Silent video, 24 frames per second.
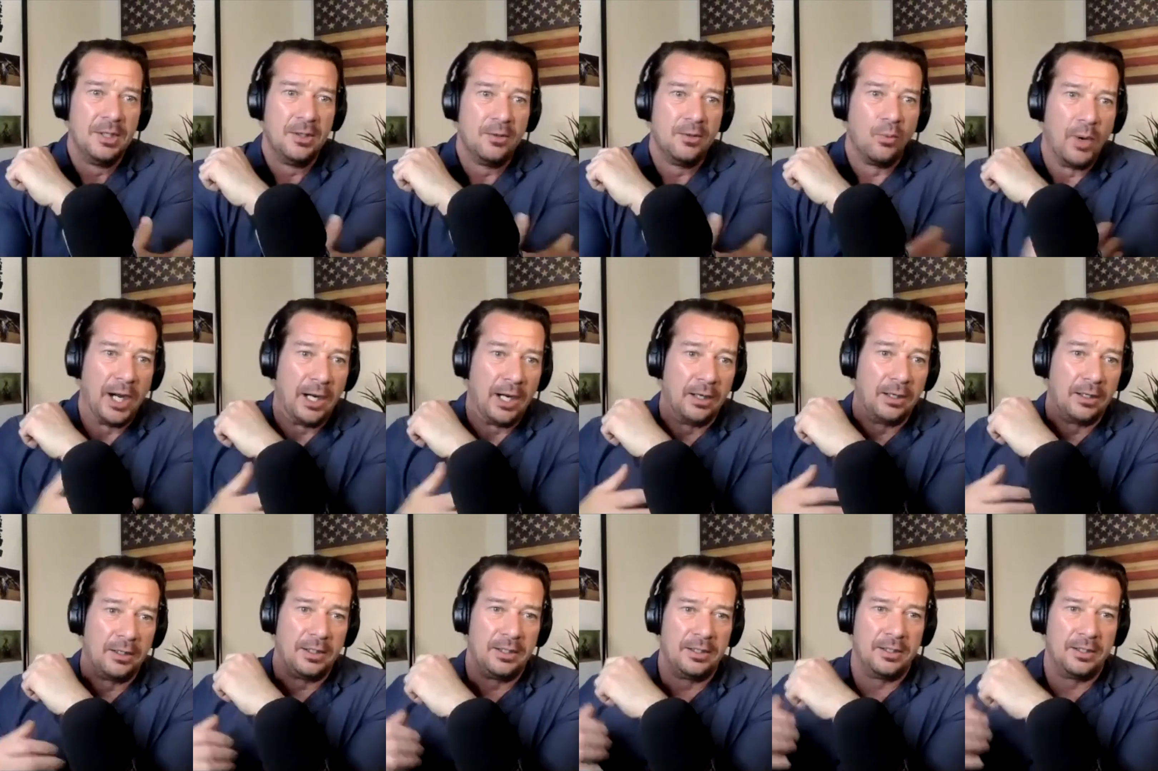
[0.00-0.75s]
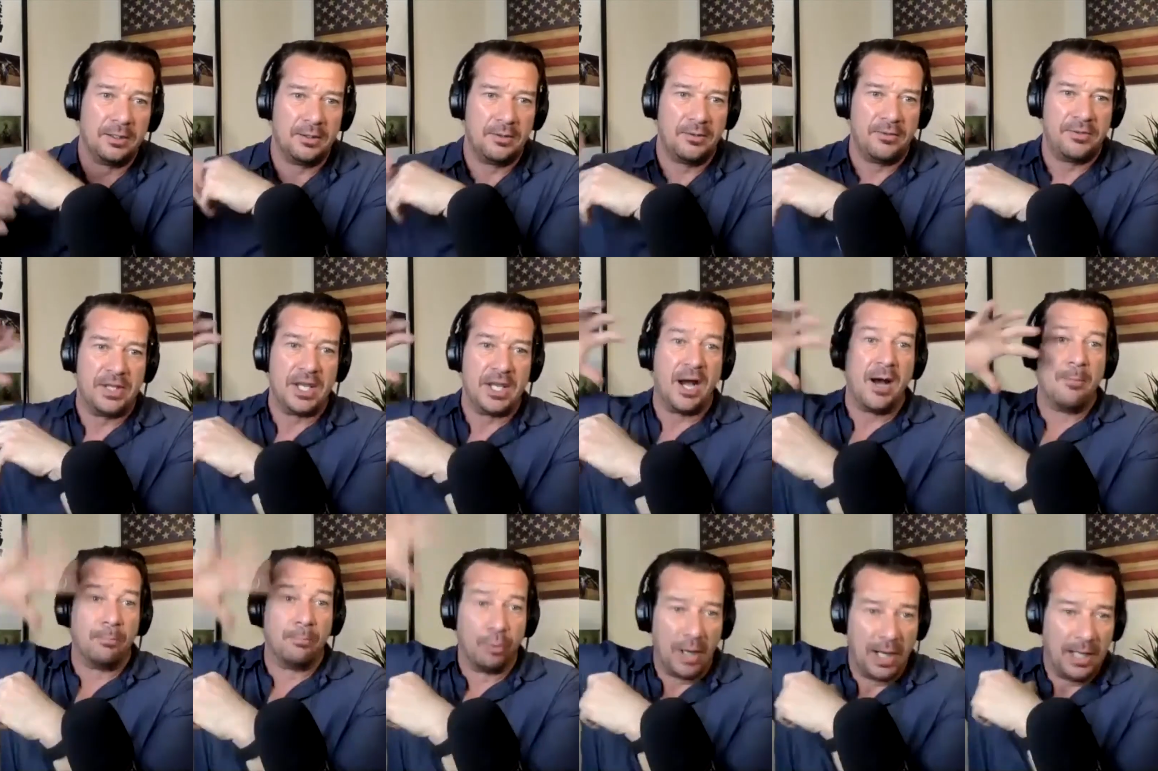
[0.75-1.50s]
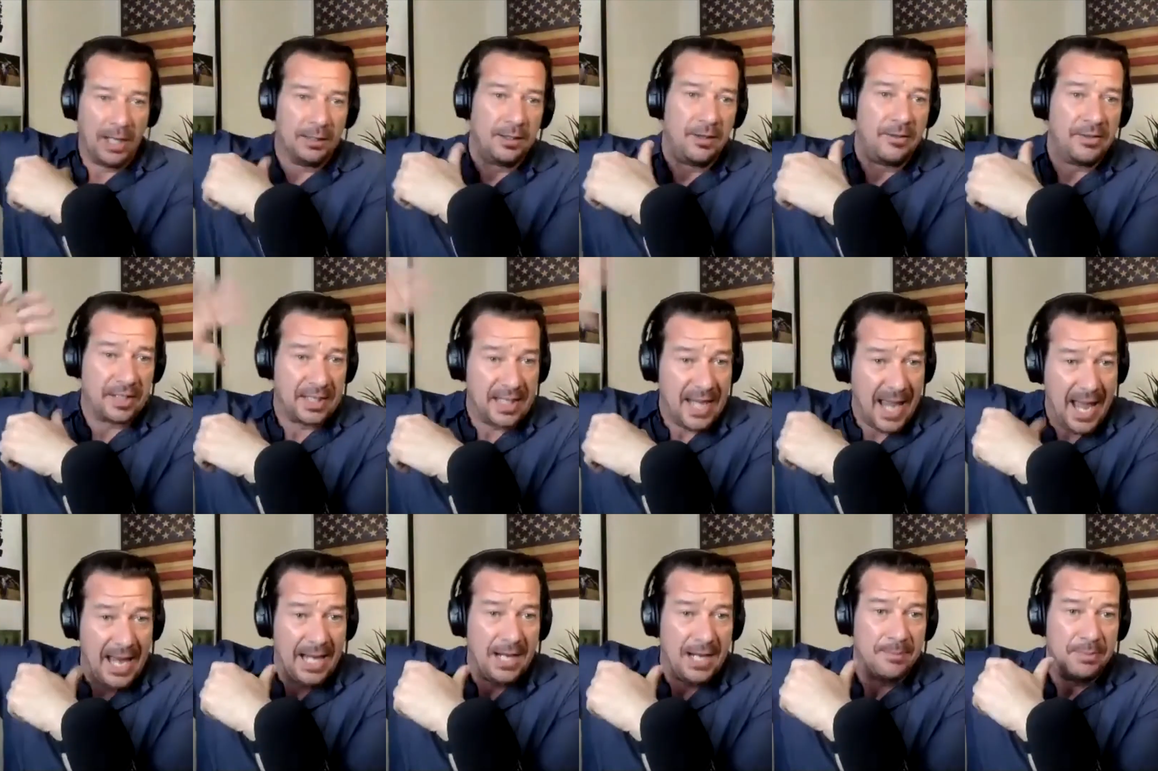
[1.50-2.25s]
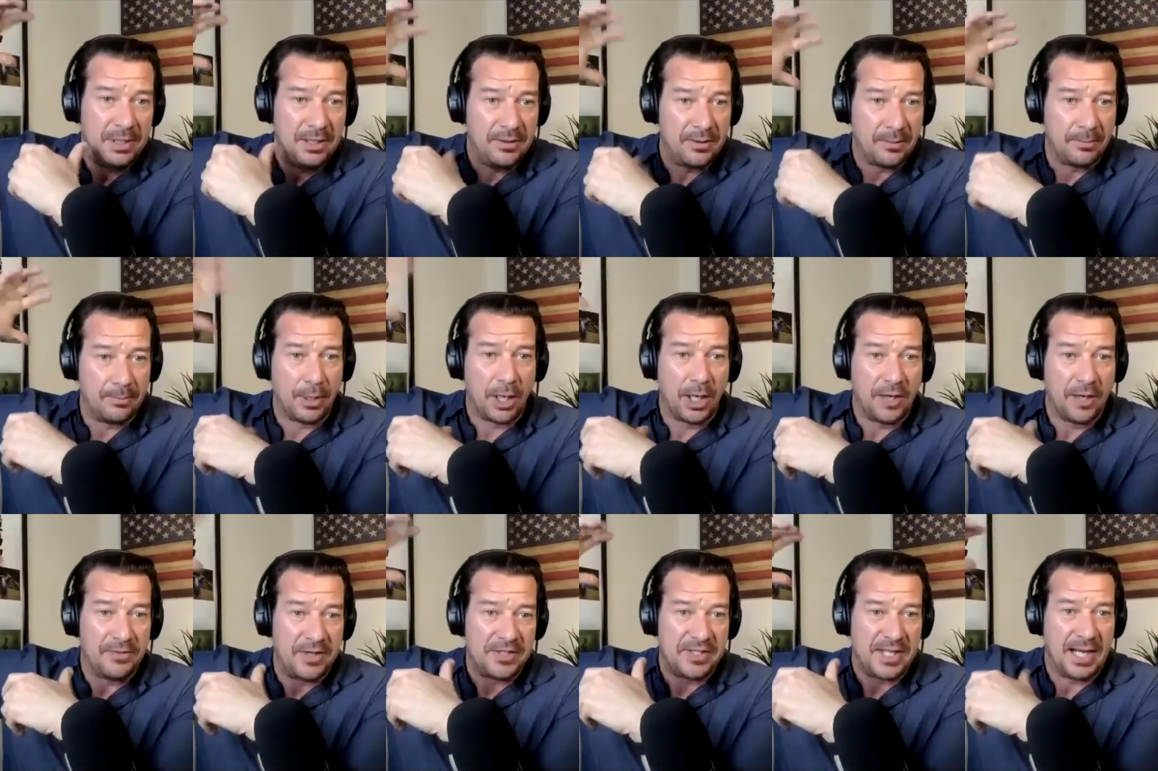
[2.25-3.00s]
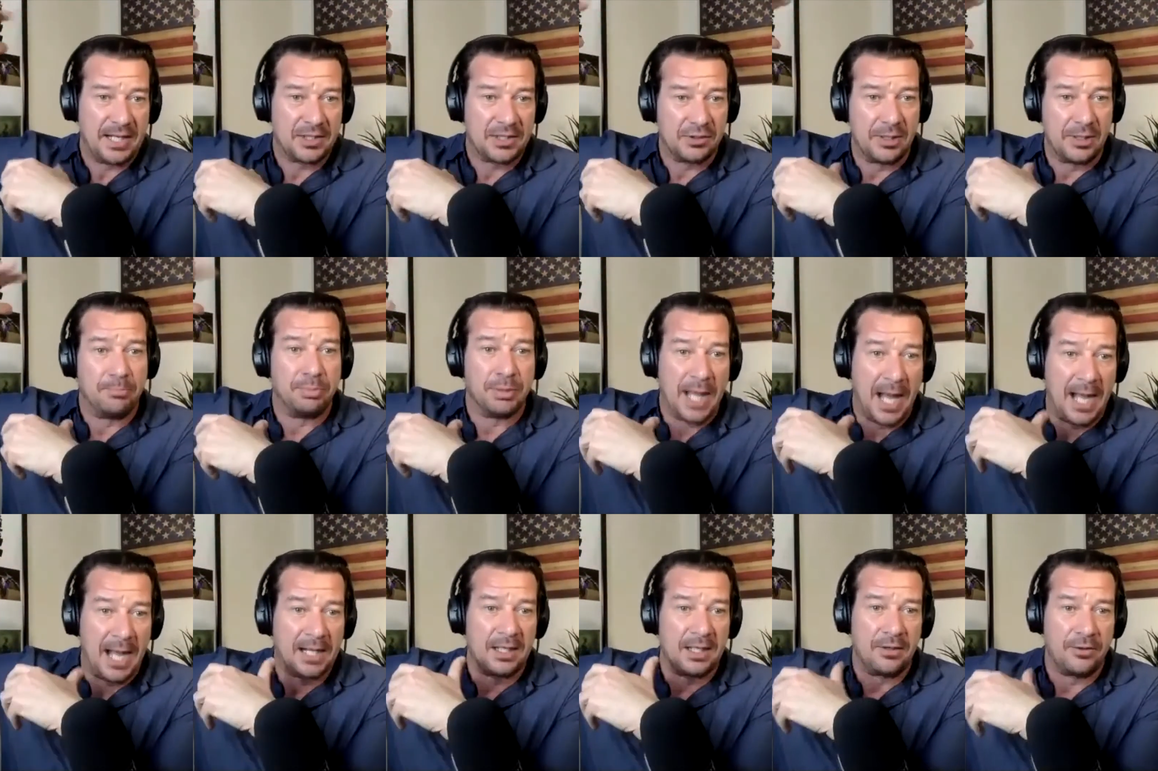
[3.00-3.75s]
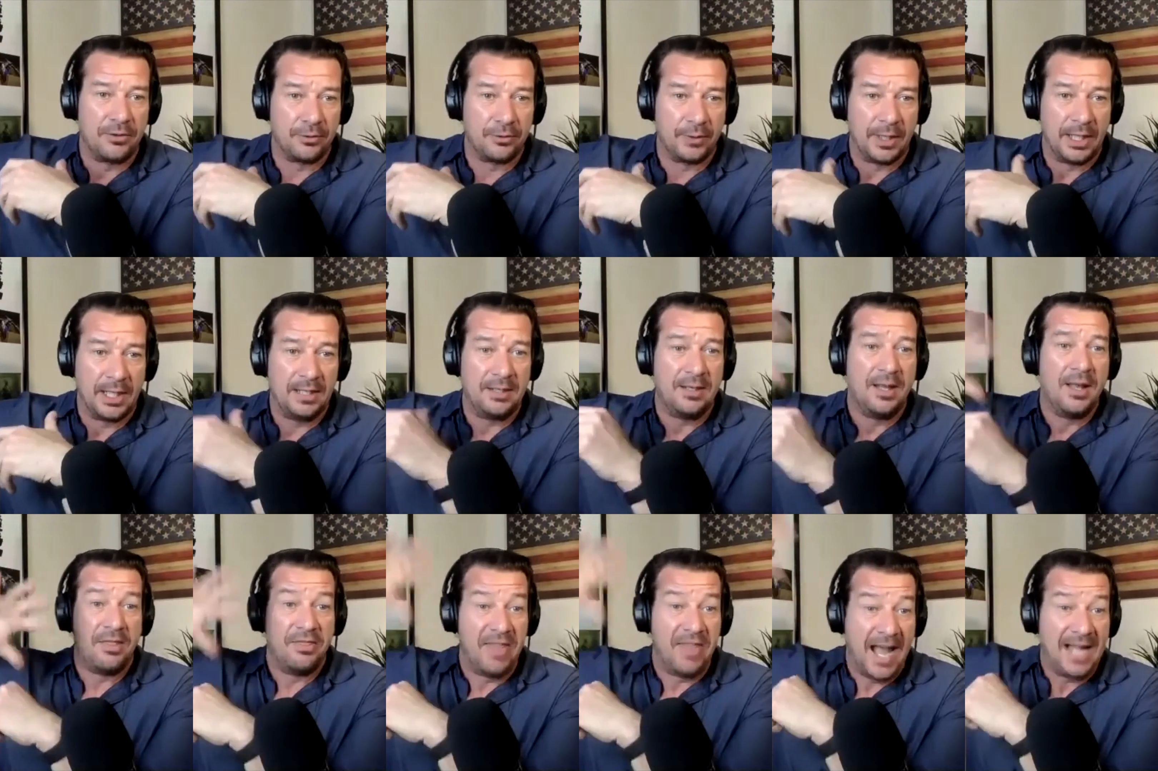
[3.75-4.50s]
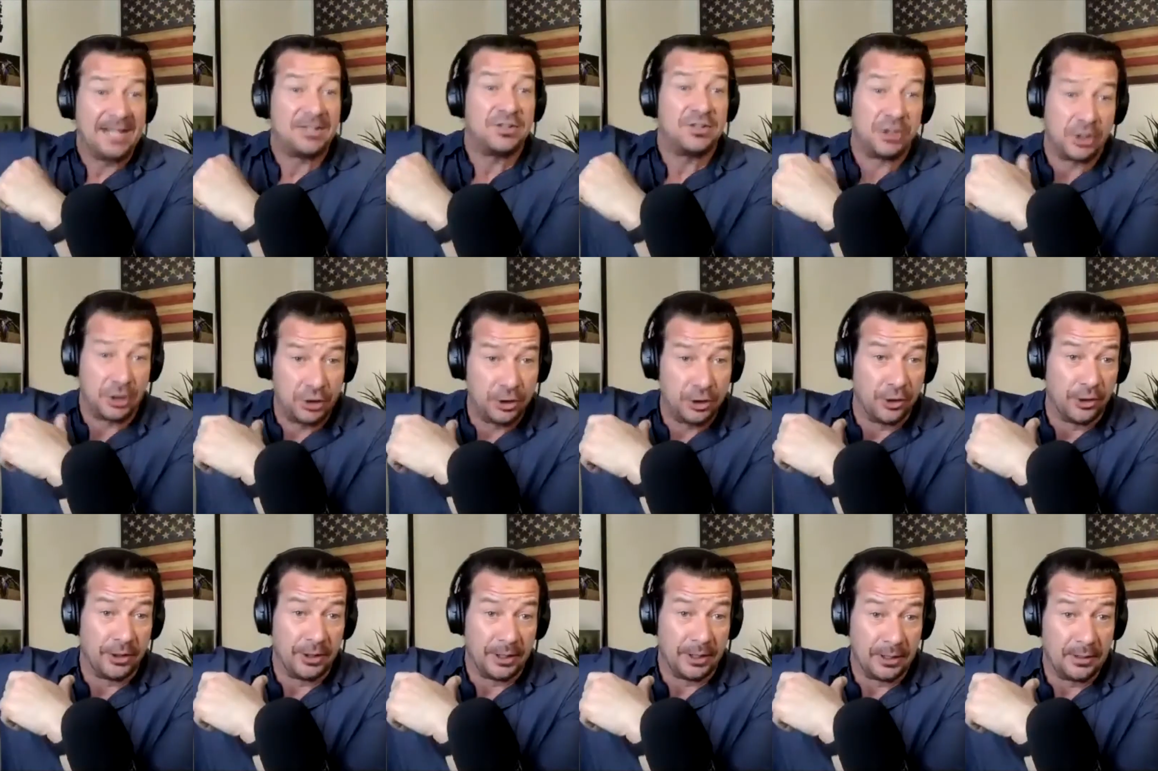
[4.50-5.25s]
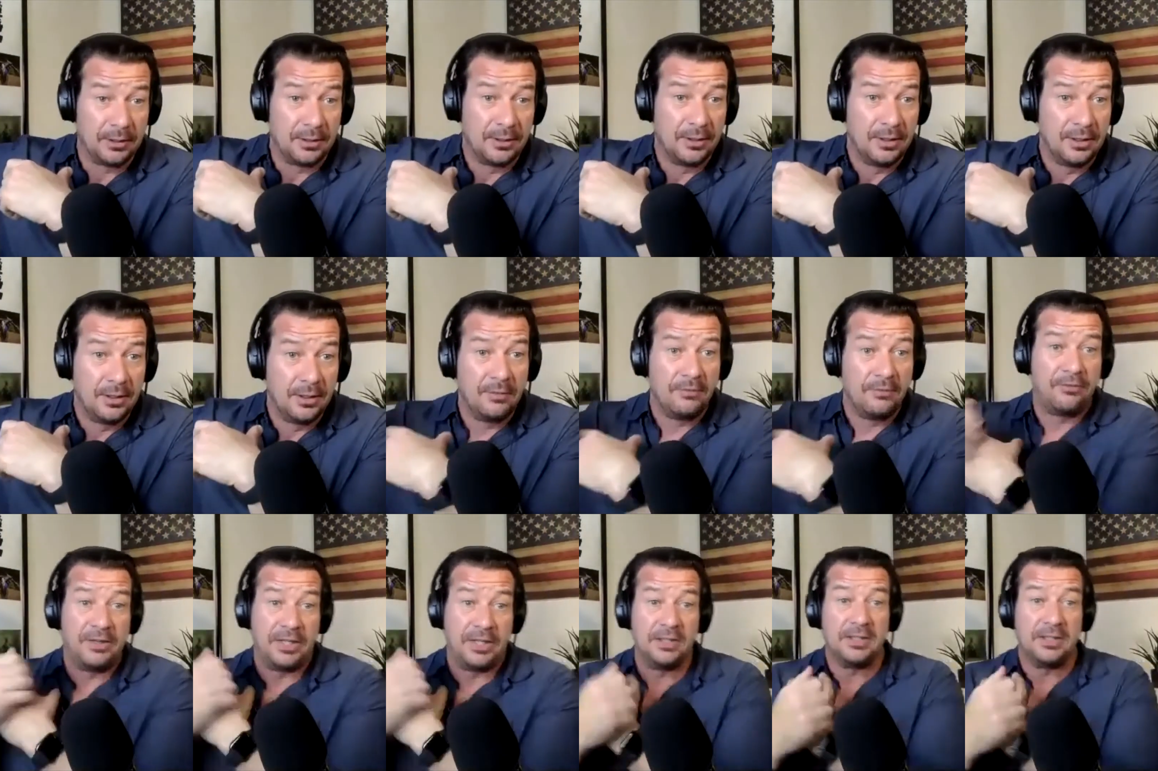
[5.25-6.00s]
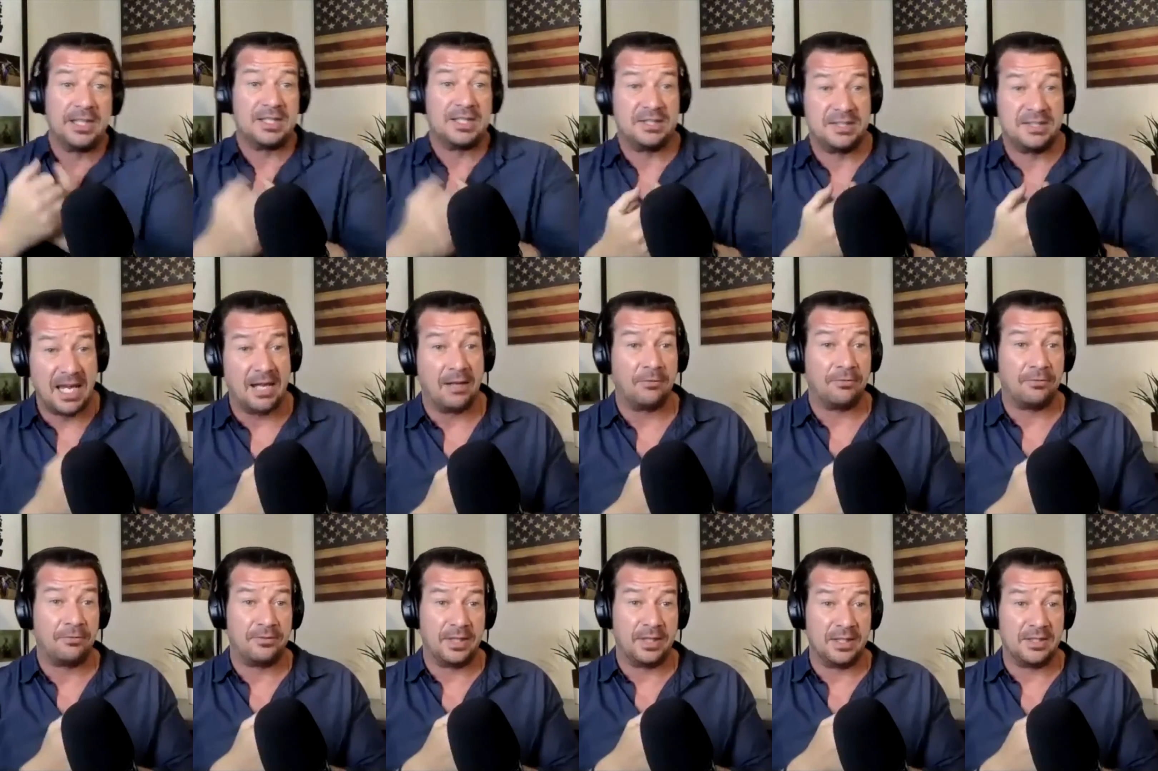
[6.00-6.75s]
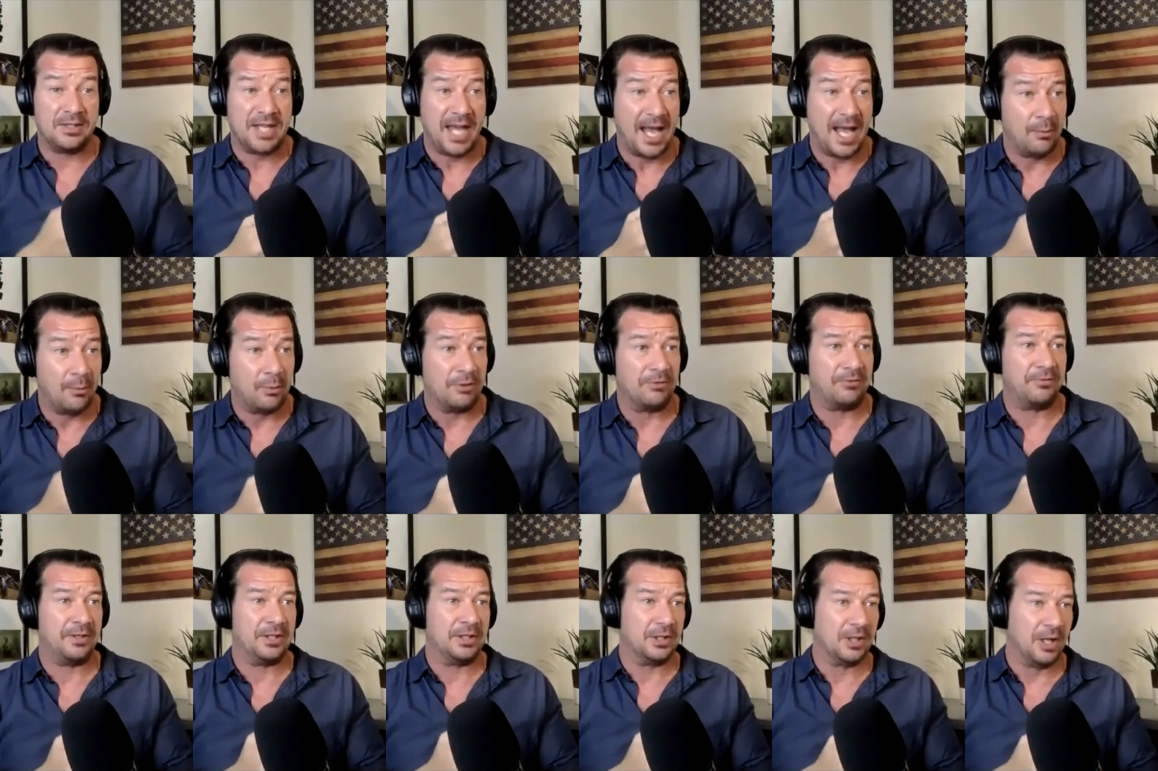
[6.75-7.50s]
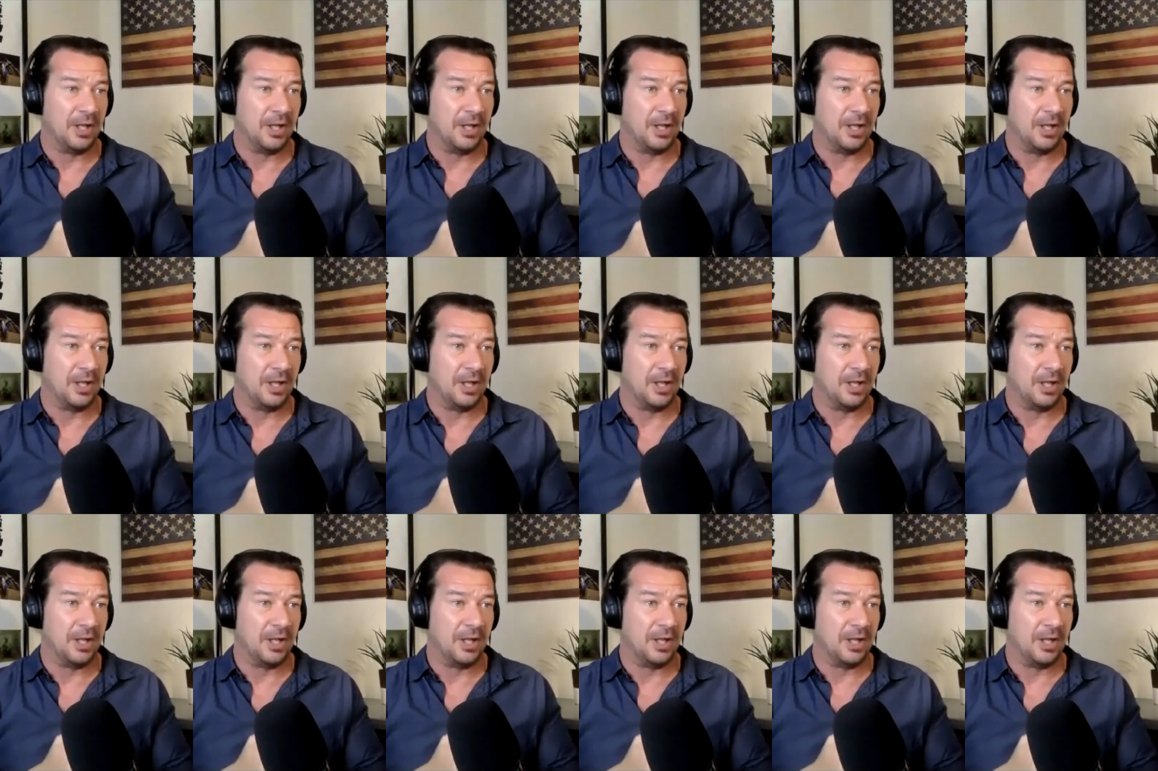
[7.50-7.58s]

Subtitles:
where the umbrella, the canopy, the part that's actually blocking the rain, that's security. Feeling safe is how we feel